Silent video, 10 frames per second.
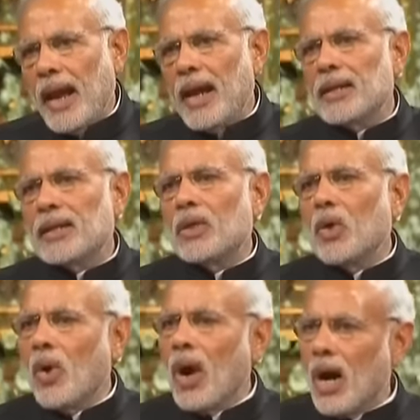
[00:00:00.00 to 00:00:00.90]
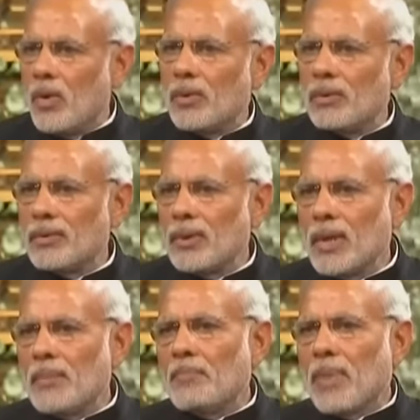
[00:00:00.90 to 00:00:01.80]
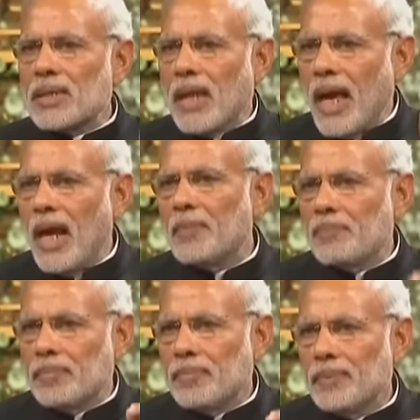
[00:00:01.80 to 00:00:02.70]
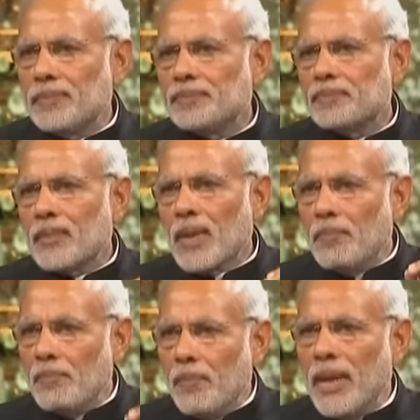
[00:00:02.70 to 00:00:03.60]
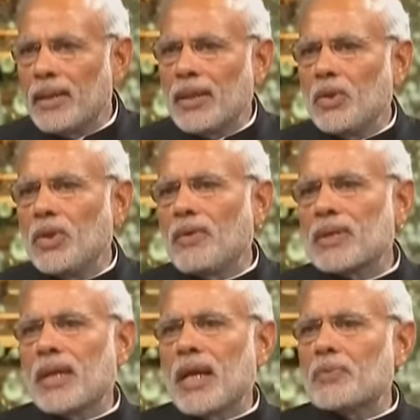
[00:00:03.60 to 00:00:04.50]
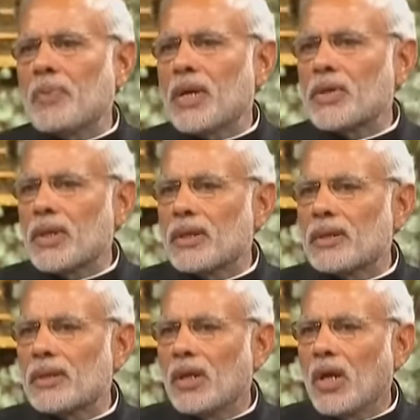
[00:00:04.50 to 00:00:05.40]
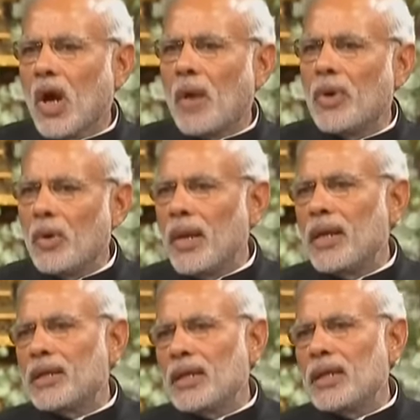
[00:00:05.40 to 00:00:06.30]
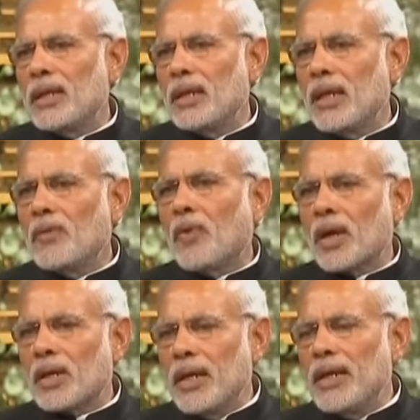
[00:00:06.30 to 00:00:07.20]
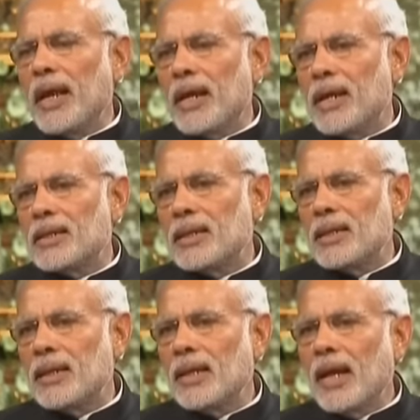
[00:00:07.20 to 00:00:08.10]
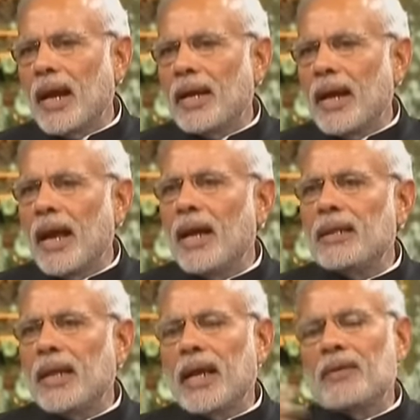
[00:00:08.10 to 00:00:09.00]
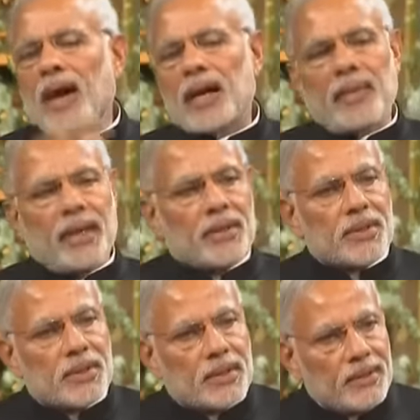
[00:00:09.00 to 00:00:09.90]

and the know-how must help meet the universal aspirations of humanity for clean energy and a healthy environment.